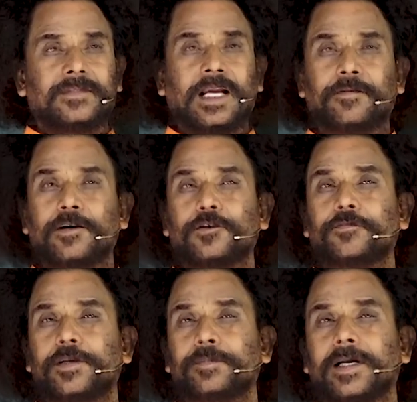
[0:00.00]
I want to
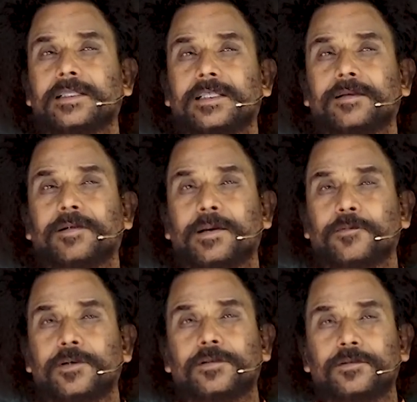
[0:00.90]
feel myself. I'm
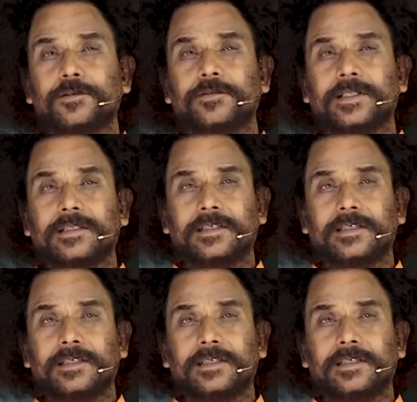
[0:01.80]
going to do one